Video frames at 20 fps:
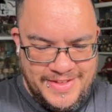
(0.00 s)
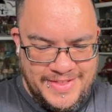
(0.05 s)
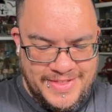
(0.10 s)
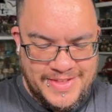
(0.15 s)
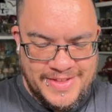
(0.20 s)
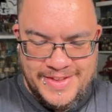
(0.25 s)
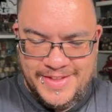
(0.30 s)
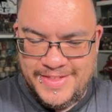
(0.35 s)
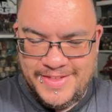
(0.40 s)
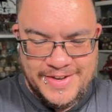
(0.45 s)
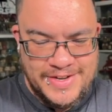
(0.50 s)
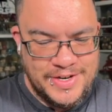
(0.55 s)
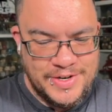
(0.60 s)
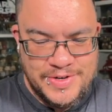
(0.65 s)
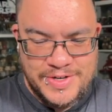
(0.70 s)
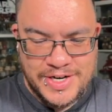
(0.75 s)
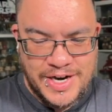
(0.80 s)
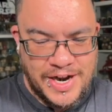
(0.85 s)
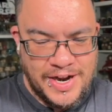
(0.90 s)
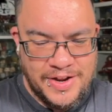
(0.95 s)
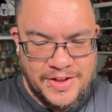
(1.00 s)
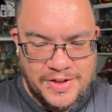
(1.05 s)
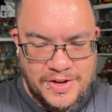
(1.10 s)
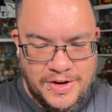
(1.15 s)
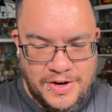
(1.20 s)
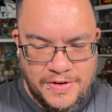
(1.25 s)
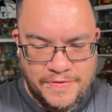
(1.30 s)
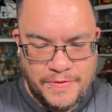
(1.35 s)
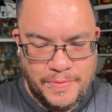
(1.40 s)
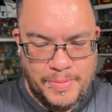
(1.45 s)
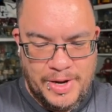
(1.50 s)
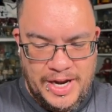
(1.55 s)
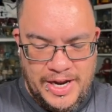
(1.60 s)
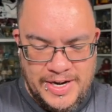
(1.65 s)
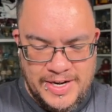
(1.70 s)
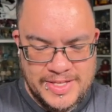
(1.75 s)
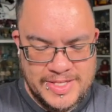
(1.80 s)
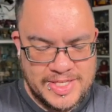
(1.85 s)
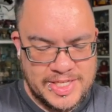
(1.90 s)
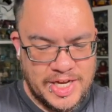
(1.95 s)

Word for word: the new dialogue from Hayden